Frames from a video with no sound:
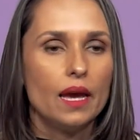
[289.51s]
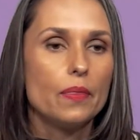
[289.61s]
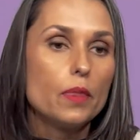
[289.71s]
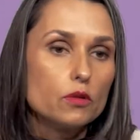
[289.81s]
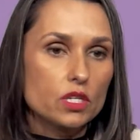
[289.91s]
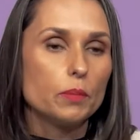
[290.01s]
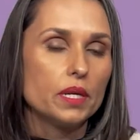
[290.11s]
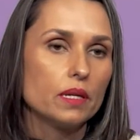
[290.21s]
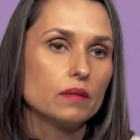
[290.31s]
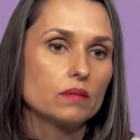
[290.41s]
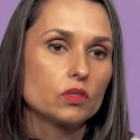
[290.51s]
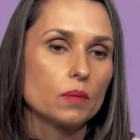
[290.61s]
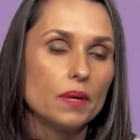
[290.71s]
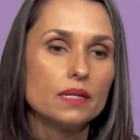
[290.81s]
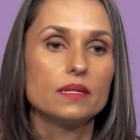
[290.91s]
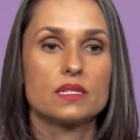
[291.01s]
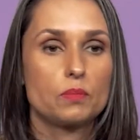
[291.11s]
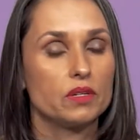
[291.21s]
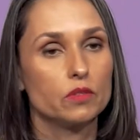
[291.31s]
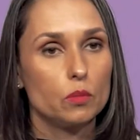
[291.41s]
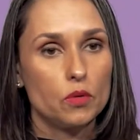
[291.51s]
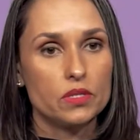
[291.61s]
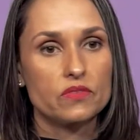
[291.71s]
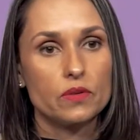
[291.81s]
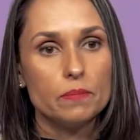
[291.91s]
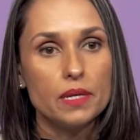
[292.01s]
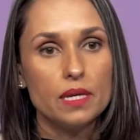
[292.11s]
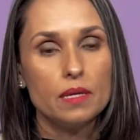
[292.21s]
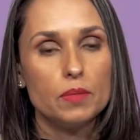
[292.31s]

And those have been tremendous pivotal points for me,